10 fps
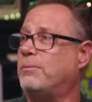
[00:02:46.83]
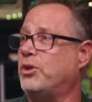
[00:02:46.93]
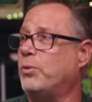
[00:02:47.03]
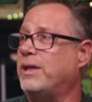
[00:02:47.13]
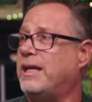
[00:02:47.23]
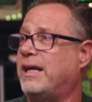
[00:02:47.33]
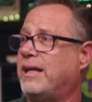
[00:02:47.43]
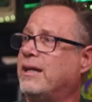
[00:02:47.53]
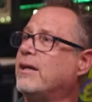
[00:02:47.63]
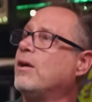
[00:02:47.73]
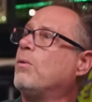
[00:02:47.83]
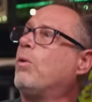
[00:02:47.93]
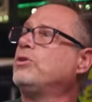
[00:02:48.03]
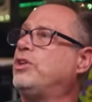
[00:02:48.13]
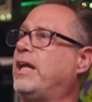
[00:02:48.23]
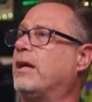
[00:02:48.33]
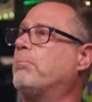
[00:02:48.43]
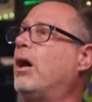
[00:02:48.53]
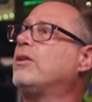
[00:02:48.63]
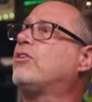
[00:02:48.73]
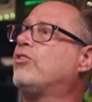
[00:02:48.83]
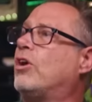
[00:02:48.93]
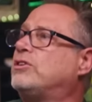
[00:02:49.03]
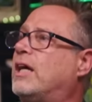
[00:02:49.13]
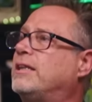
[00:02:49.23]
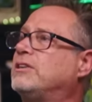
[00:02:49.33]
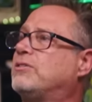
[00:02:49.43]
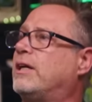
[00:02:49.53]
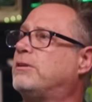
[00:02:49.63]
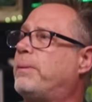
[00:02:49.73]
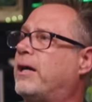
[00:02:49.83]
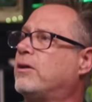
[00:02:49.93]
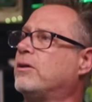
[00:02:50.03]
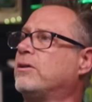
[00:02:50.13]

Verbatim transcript: How you would need what would you need a month to judge 90 strange Banner?